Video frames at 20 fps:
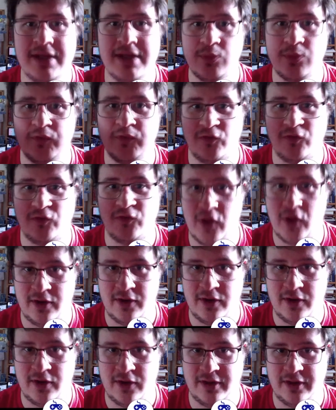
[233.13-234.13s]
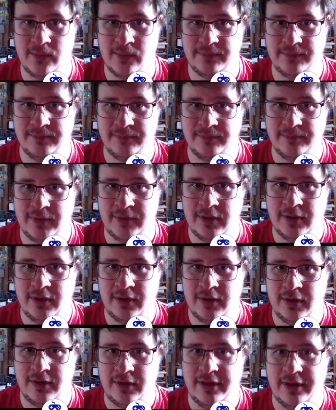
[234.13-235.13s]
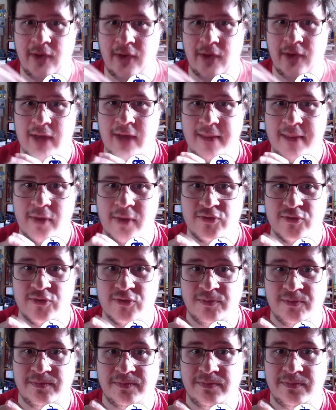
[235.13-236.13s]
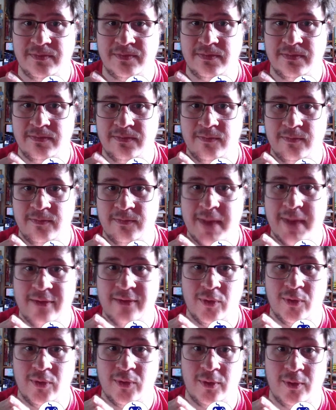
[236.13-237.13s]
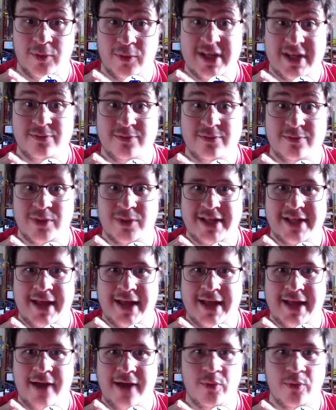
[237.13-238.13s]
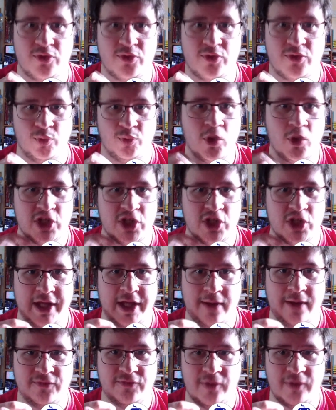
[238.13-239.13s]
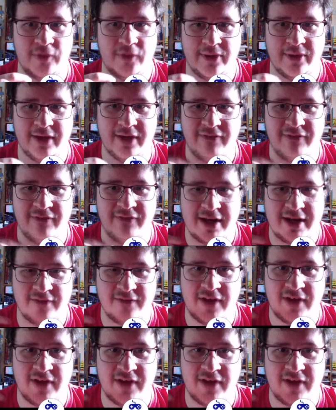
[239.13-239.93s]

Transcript: follow the whole game. I wasn't watching it. I was following it on Radio 5